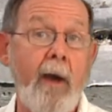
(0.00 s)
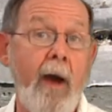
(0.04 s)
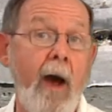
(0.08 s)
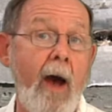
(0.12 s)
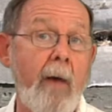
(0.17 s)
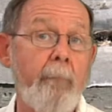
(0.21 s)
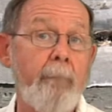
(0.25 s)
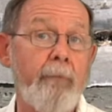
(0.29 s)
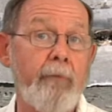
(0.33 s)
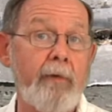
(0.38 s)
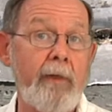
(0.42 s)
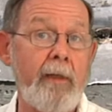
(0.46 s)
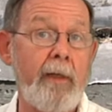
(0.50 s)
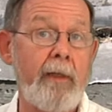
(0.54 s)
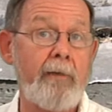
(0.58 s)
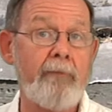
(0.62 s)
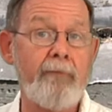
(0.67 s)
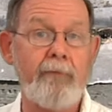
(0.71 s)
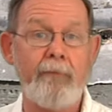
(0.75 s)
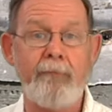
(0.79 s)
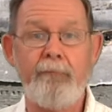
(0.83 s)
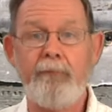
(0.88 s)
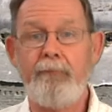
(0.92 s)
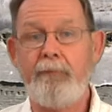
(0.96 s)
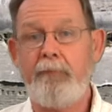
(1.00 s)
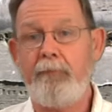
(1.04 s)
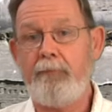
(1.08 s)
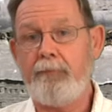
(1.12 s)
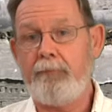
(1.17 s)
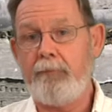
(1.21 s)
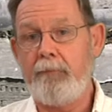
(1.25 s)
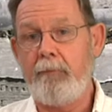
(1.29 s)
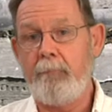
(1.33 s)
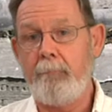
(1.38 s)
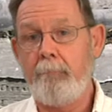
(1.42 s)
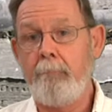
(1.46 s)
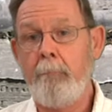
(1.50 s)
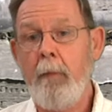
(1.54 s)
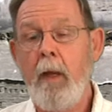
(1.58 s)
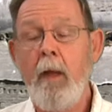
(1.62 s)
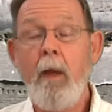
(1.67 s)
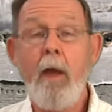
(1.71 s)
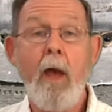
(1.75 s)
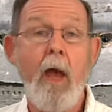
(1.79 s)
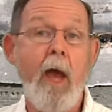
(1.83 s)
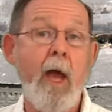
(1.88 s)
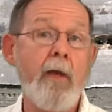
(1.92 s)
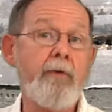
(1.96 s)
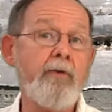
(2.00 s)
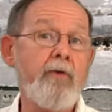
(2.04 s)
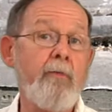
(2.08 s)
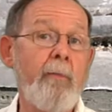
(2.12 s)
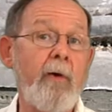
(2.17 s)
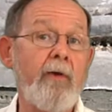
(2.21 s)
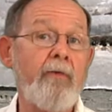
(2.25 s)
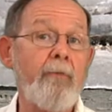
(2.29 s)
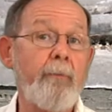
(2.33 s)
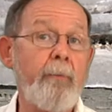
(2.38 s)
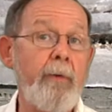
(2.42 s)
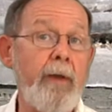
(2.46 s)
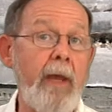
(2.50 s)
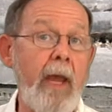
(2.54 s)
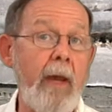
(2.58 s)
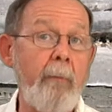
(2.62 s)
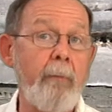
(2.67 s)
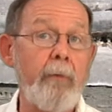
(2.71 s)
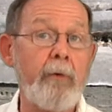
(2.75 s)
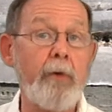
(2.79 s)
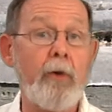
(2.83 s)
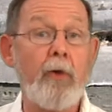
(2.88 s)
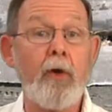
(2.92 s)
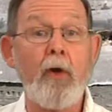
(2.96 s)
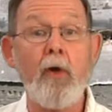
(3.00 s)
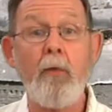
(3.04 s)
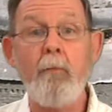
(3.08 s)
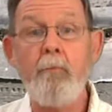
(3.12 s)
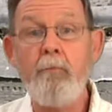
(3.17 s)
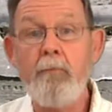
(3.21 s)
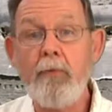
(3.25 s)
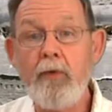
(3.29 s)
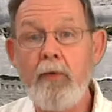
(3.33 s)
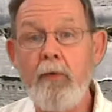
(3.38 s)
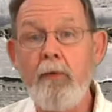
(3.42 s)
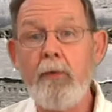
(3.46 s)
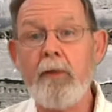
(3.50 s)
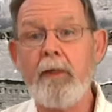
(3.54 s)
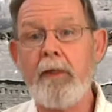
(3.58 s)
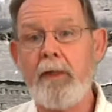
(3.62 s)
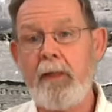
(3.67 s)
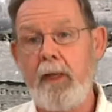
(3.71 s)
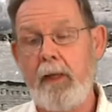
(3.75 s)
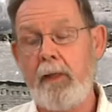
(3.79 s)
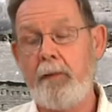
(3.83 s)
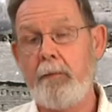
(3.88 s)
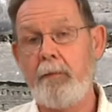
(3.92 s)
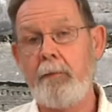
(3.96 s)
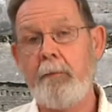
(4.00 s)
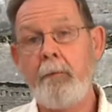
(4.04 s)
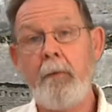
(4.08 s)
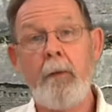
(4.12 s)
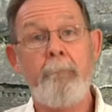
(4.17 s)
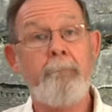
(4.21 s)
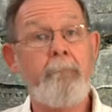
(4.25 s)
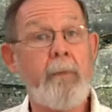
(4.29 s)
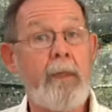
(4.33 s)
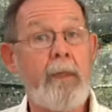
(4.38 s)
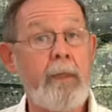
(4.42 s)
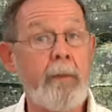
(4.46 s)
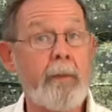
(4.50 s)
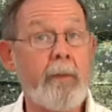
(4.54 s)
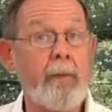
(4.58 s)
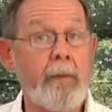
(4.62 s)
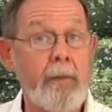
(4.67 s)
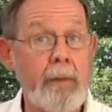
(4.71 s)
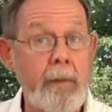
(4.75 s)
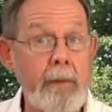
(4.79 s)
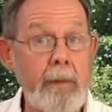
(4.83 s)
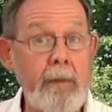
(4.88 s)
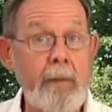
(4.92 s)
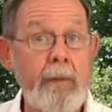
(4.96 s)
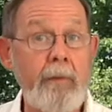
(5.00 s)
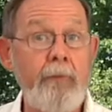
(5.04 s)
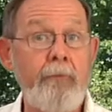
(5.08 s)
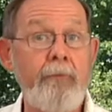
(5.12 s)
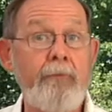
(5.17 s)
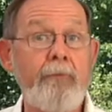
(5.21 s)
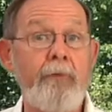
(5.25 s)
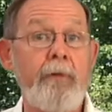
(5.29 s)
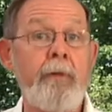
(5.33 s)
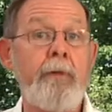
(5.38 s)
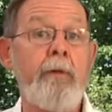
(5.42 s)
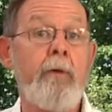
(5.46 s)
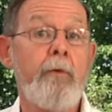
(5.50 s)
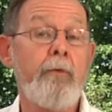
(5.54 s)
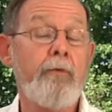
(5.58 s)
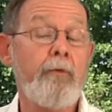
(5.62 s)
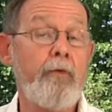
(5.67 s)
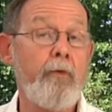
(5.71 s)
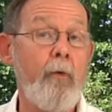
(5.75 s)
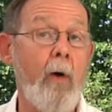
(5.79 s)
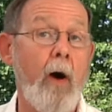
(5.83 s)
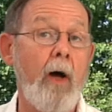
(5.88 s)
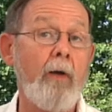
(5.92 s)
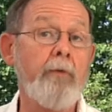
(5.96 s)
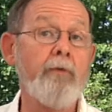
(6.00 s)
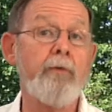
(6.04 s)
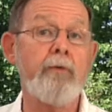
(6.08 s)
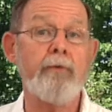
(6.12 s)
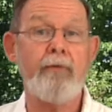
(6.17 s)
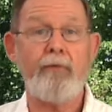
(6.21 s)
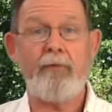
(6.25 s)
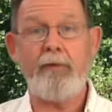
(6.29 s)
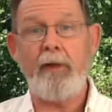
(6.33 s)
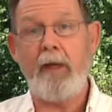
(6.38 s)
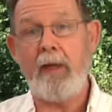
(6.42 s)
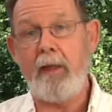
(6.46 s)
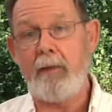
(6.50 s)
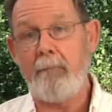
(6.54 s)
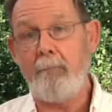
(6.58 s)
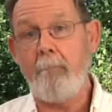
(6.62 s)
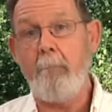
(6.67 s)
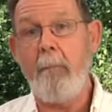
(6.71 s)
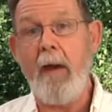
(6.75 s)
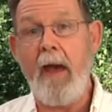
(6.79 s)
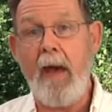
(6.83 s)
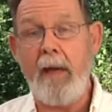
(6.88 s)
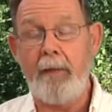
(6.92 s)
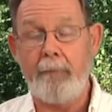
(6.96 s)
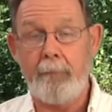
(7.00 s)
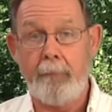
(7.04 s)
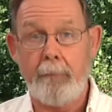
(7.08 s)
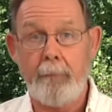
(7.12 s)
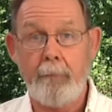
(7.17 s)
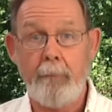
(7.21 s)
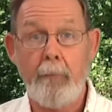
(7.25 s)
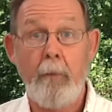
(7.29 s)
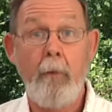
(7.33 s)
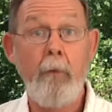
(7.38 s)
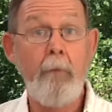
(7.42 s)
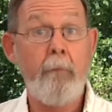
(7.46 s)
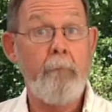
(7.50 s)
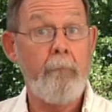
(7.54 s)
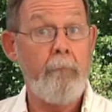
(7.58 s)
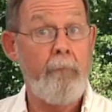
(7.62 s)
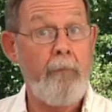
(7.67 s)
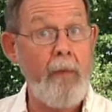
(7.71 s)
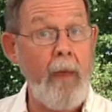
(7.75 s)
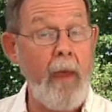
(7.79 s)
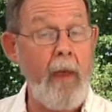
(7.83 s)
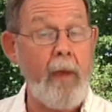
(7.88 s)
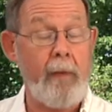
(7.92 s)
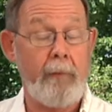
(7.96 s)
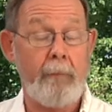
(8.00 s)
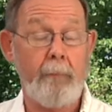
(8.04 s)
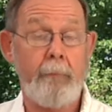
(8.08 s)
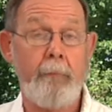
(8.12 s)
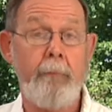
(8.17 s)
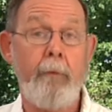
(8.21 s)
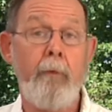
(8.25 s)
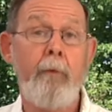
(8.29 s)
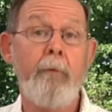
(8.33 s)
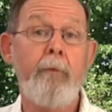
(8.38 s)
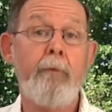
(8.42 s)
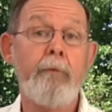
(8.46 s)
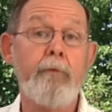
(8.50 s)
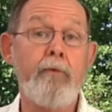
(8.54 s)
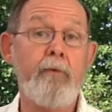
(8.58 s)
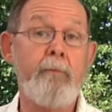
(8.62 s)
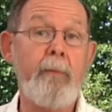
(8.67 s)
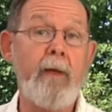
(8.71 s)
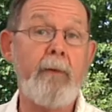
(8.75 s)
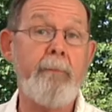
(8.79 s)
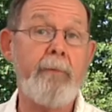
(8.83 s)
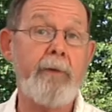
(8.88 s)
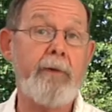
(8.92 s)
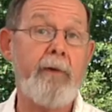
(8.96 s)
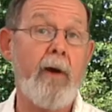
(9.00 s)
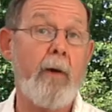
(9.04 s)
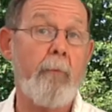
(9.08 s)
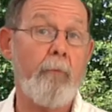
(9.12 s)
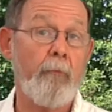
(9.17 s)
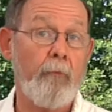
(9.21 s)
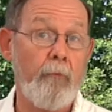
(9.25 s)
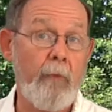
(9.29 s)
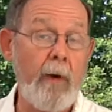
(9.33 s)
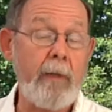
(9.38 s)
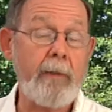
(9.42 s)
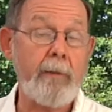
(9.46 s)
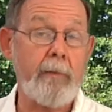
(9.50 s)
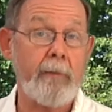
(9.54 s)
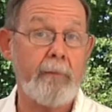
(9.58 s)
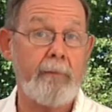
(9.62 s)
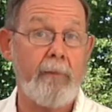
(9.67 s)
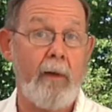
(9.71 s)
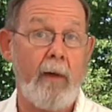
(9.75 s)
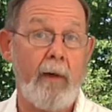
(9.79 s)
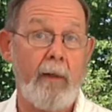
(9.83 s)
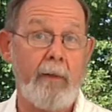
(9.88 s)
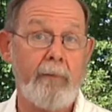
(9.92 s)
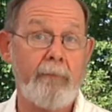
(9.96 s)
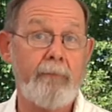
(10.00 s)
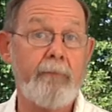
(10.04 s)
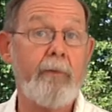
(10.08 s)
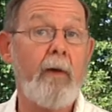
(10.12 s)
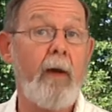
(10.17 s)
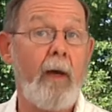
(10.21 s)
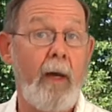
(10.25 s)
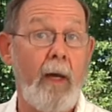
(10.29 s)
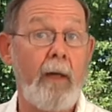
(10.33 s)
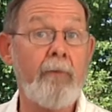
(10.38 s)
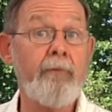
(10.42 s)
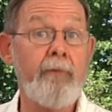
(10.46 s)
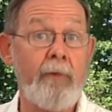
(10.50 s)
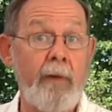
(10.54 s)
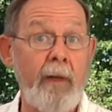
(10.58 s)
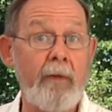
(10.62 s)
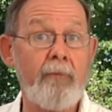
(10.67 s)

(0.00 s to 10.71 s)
comprehensive system, and you must be able to communicate it in an easy to understand manner. Then you may become recognized as an